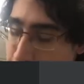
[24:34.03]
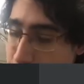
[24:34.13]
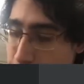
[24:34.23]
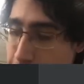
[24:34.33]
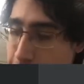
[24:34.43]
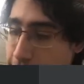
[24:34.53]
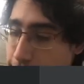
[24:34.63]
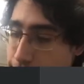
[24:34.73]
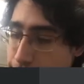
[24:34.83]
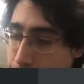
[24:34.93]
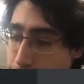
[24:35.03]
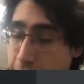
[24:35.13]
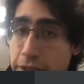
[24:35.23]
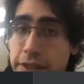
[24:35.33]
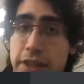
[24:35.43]
tricky because
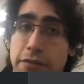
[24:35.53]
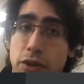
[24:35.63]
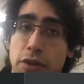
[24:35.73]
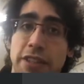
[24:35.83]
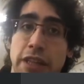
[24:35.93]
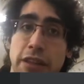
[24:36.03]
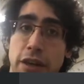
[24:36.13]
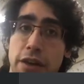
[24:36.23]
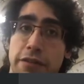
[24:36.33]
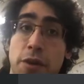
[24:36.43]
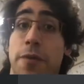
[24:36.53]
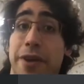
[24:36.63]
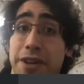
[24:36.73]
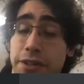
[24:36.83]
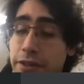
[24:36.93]
it involves a lot of
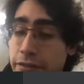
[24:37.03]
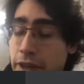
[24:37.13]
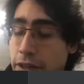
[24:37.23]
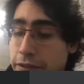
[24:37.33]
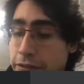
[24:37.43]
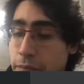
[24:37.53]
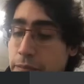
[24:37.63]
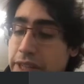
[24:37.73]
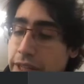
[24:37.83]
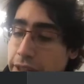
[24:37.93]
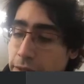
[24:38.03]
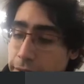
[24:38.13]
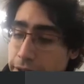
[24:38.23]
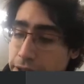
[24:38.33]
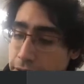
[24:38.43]
operation, a lot of repeating
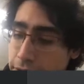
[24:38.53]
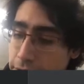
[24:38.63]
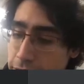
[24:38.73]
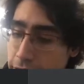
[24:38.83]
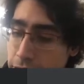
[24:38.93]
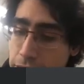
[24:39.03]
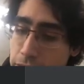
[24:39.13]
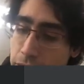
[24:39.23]
operations. So if I do